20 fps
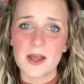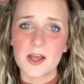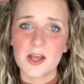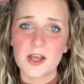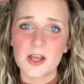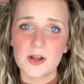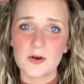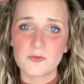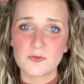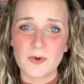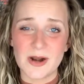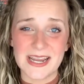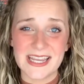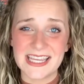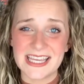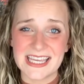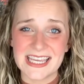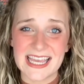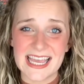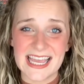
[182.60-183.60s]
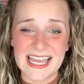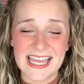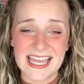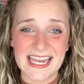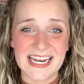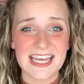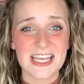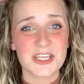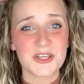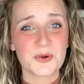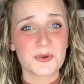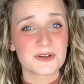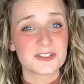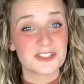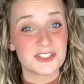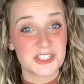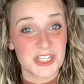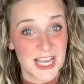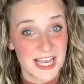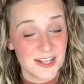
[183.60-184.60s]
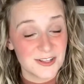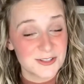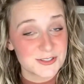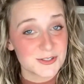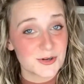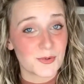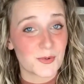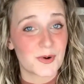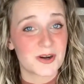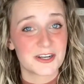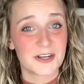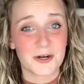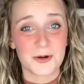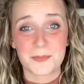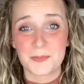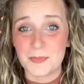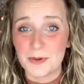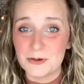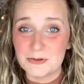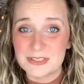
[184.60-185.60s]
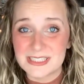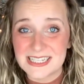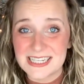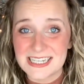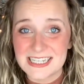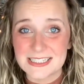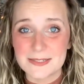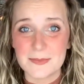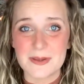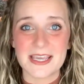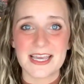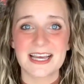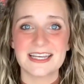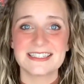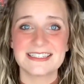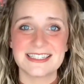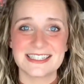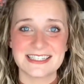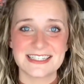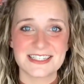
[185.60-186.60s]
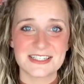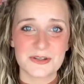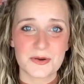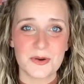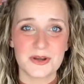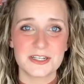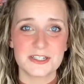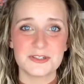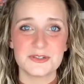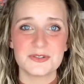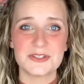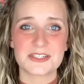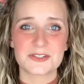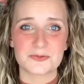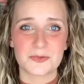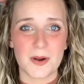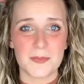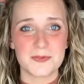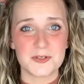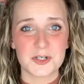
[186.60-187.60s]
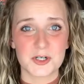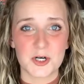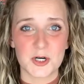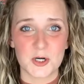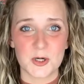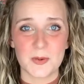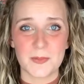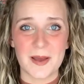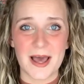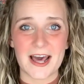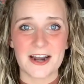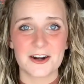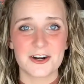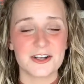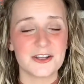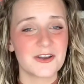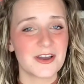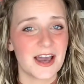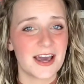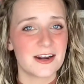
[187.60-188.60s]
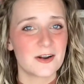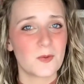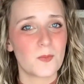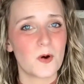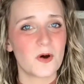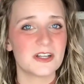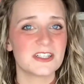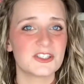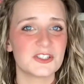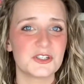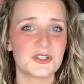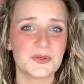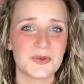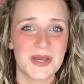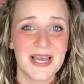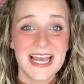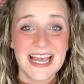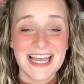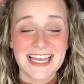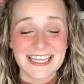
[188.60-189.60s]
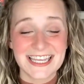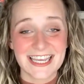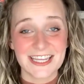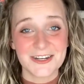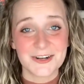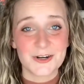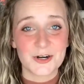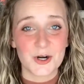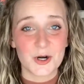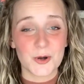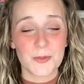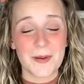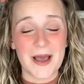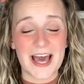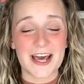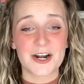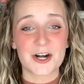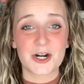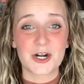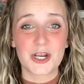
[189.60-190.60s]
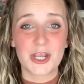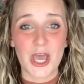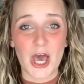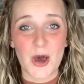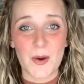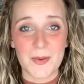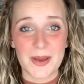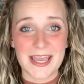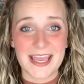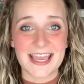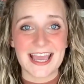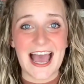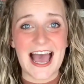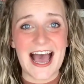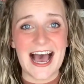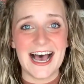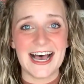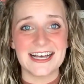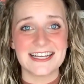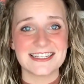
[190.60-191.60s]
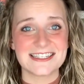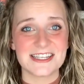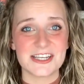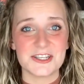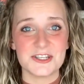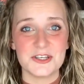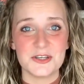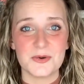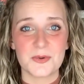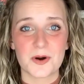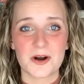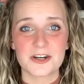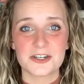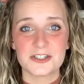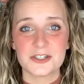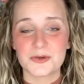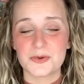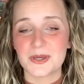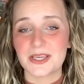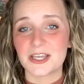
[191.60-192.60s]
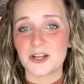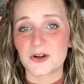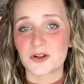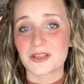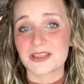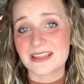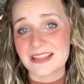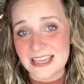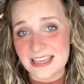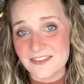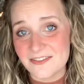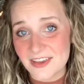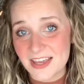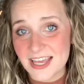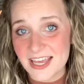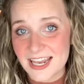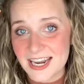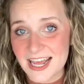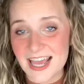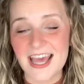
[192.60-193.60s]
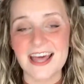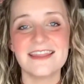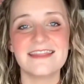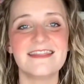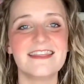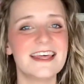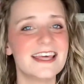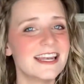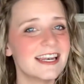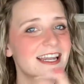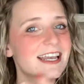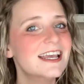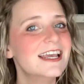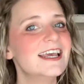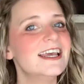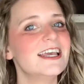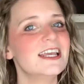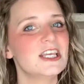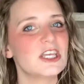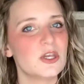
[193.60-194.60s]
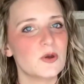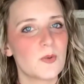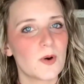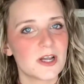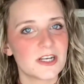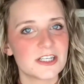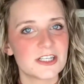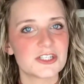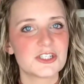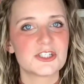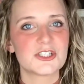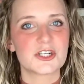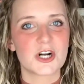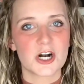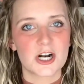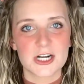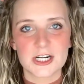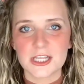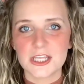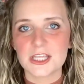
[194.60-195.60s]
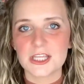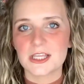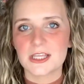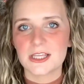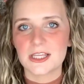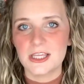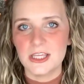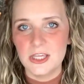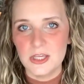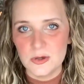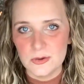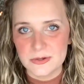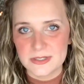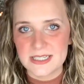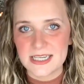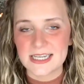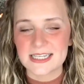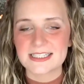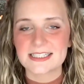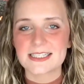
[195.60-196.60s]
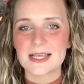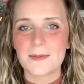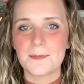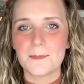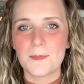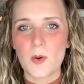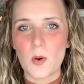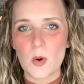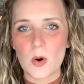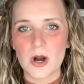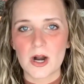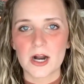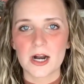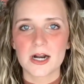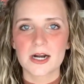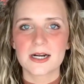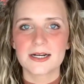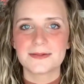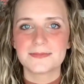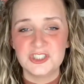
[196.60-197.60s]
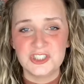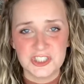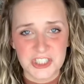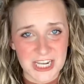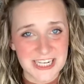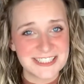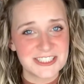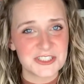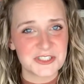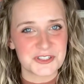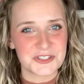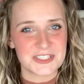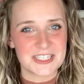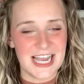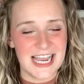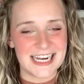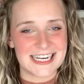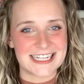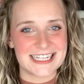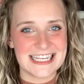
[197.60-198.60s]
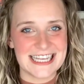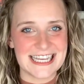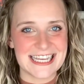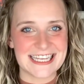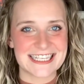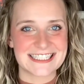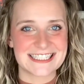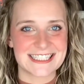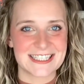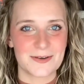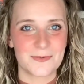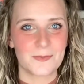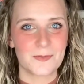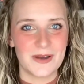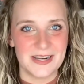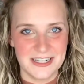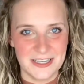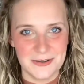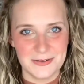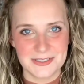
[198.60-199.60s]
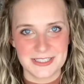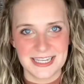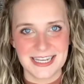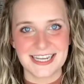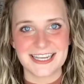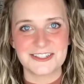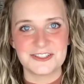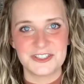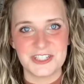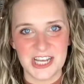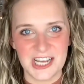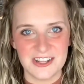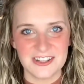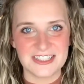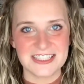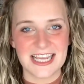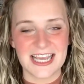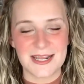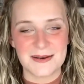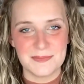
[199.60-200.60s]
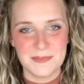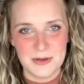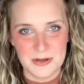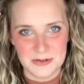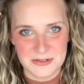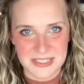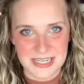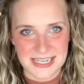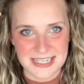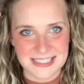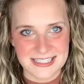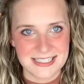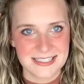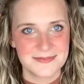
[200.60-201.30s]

raking in your gels or your mousses because this is going to disrupt your curl pattern. You kind of want to get your curl pattern going as you are doing your leave-in, and then you want to start using some more gentle techniques when using gels and mousses.